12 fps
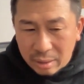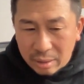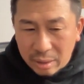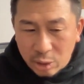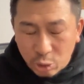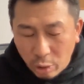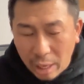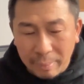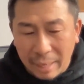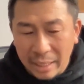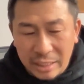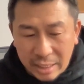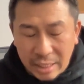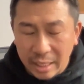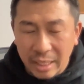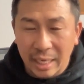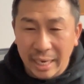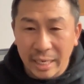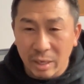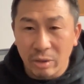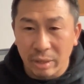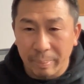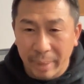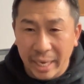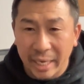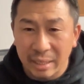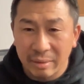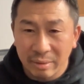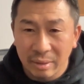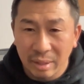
the trauma, I just couldn't let go of the pain.